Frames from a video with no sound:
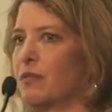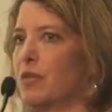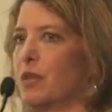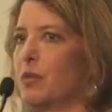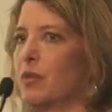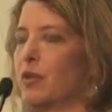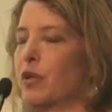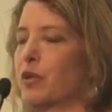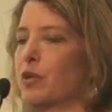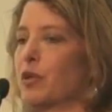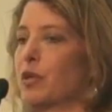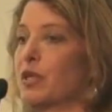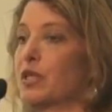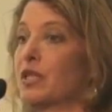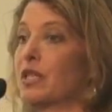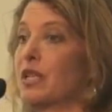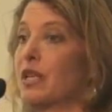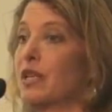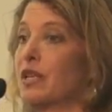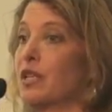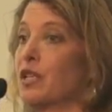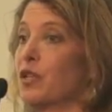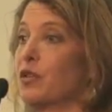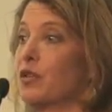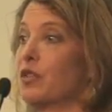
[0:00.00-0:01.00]
And people are always
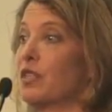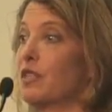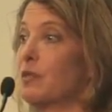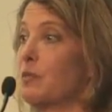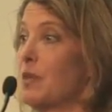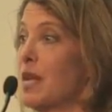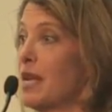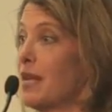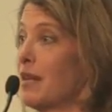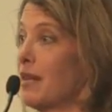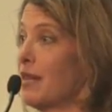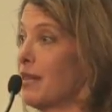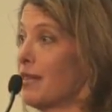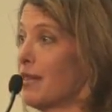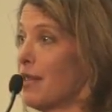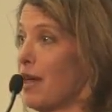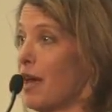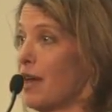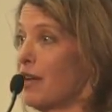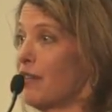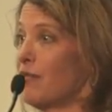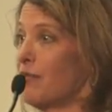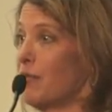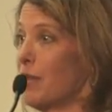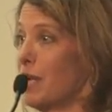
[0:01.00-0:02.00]
telling you, spend a
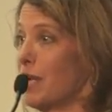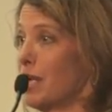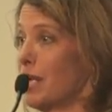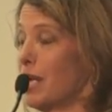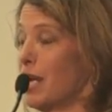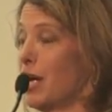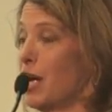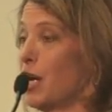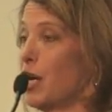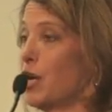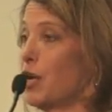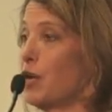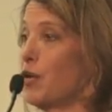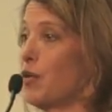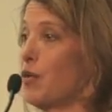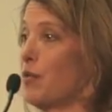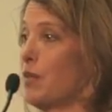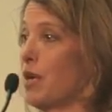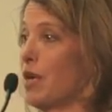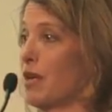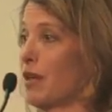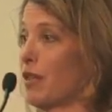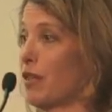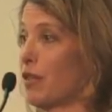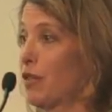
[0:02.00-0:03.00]
lot of money on
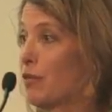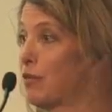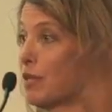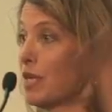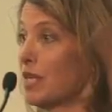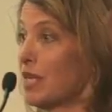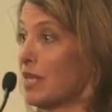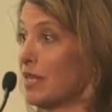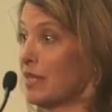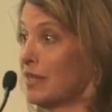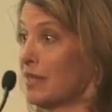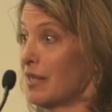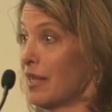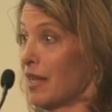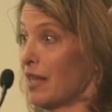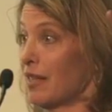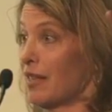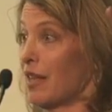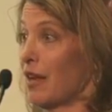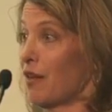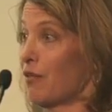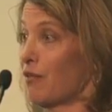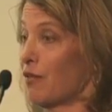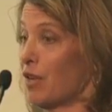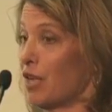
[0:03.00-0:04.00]
omega-3s to
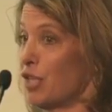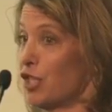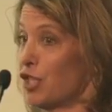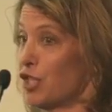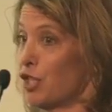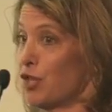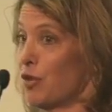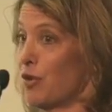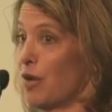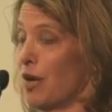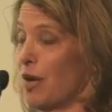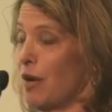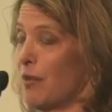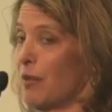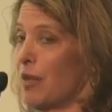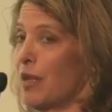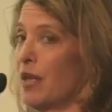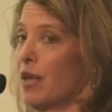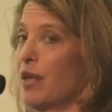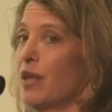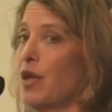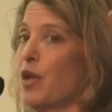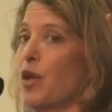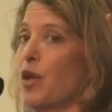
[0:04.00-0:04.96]
get that ratio up.